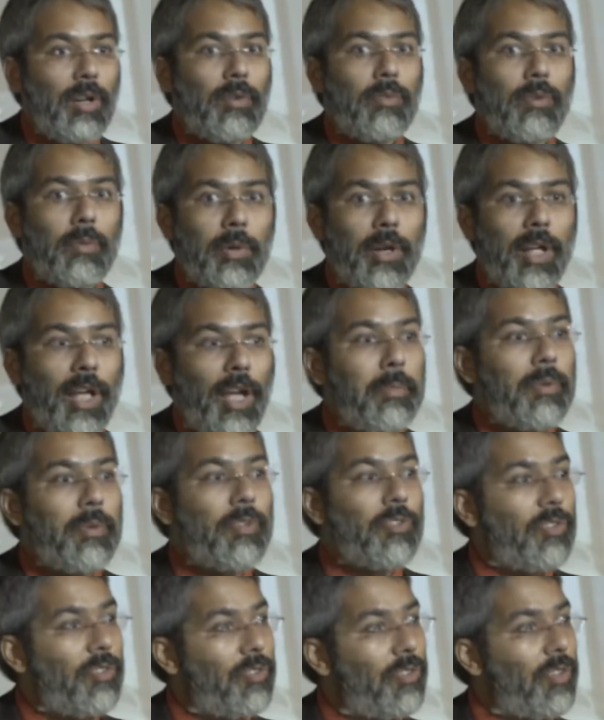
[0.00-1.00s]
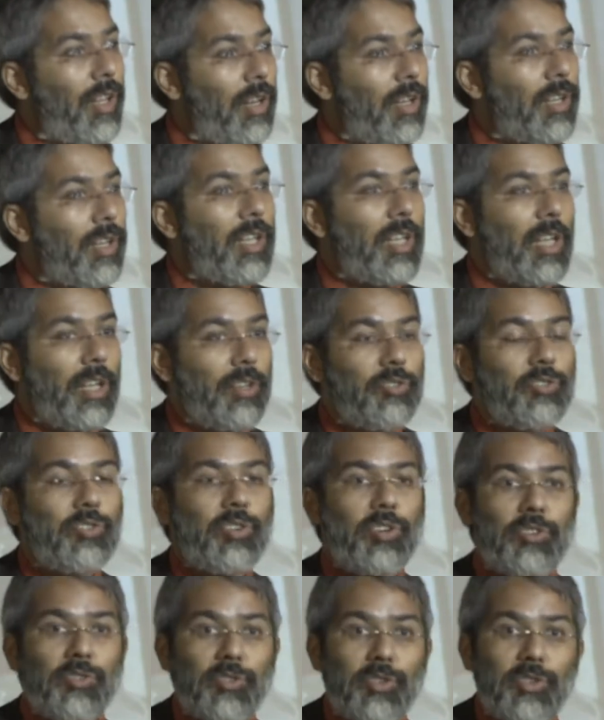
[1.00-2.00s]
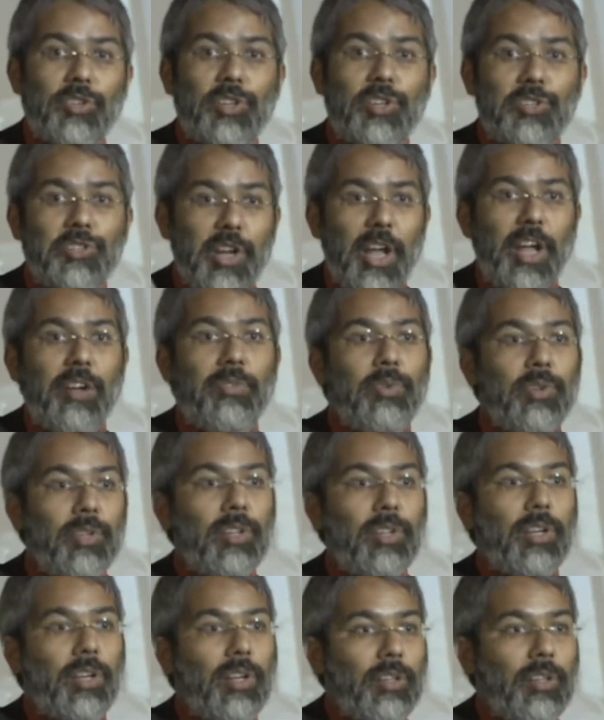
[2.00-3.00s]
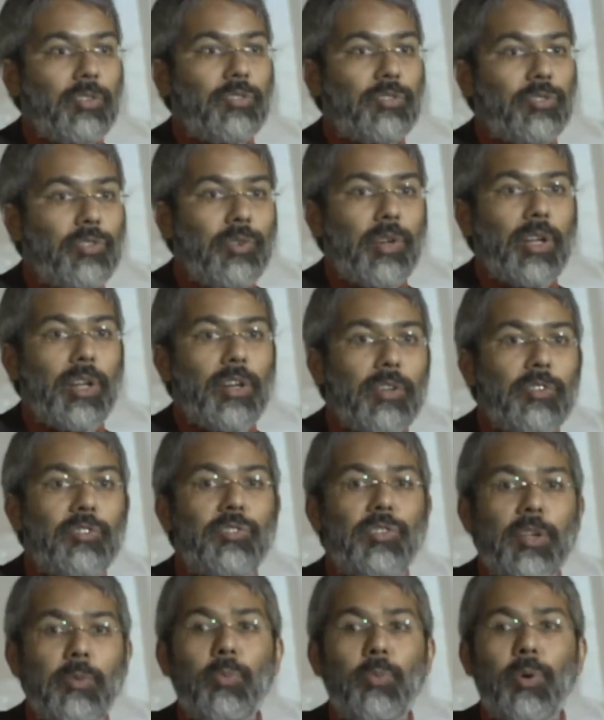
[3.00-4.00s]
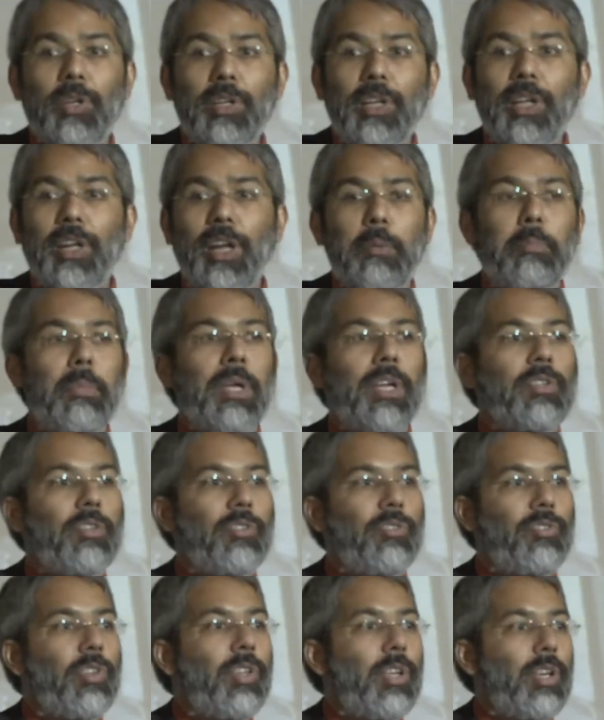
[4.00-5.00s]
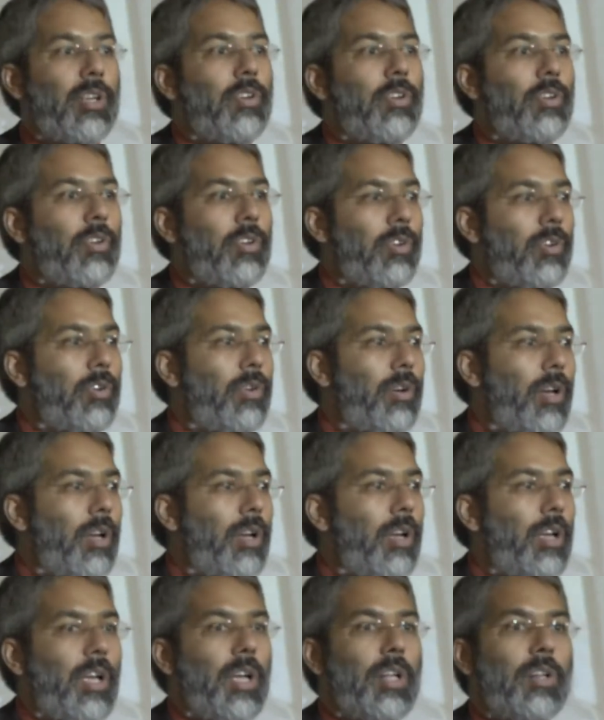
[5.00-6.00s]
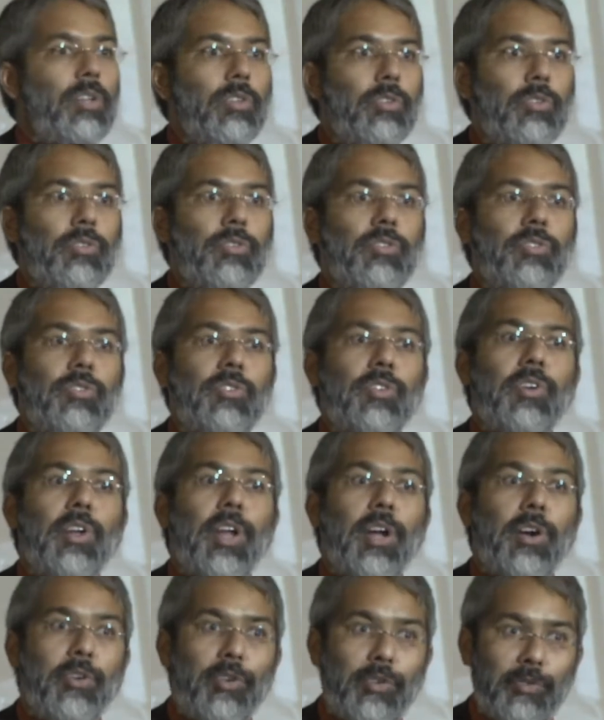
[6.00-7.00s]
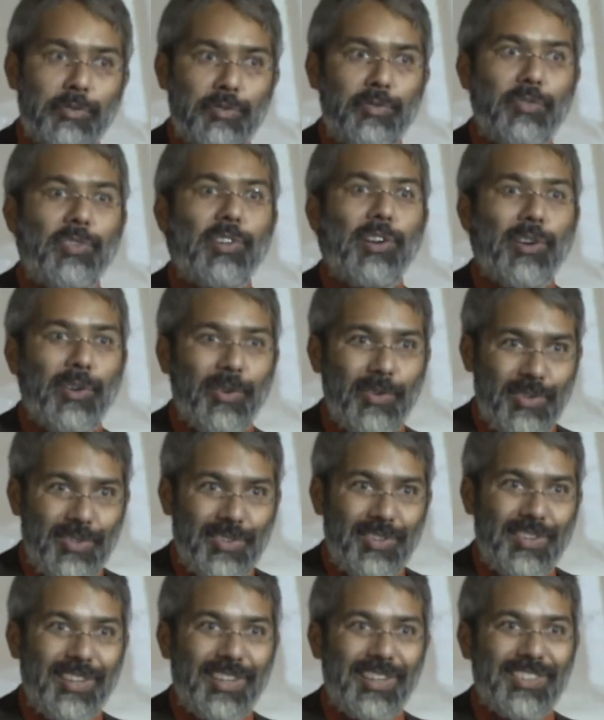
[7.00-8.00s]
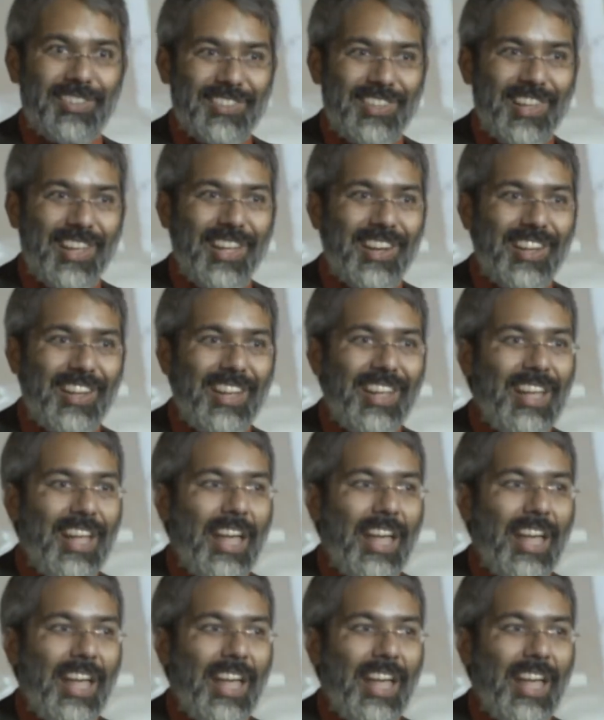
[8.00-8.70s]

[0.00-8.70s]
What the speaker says: Well, what happens is then a kid starts to touch everything on the screen to see what can I make this thing do, and loses the narrative flow instead.